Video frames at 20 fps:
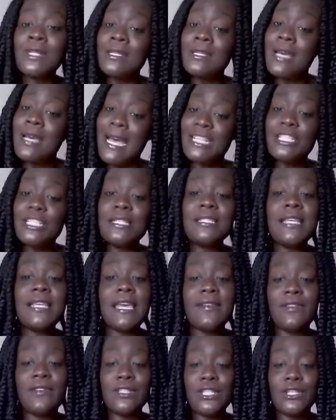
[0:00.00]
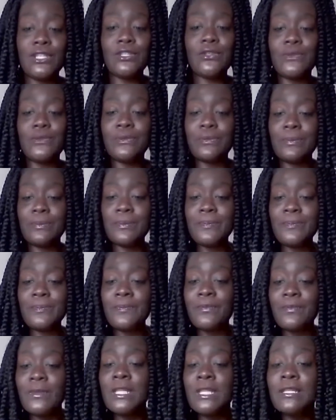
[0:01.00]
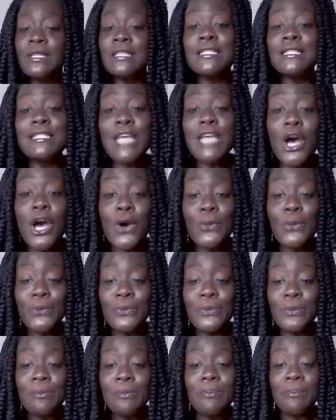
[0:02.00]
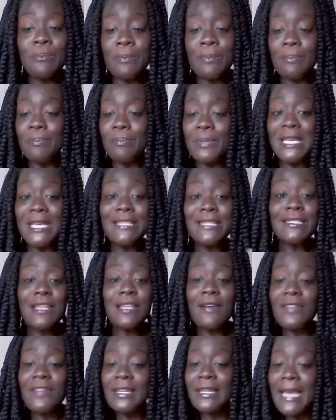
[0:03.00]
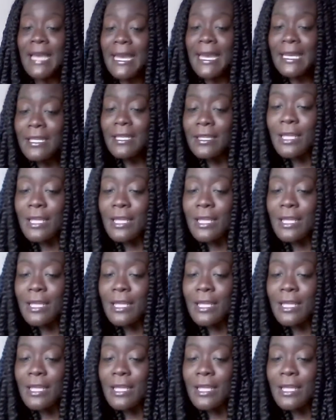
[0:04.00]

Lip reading: I just gave it to you. So, peace, love, and light.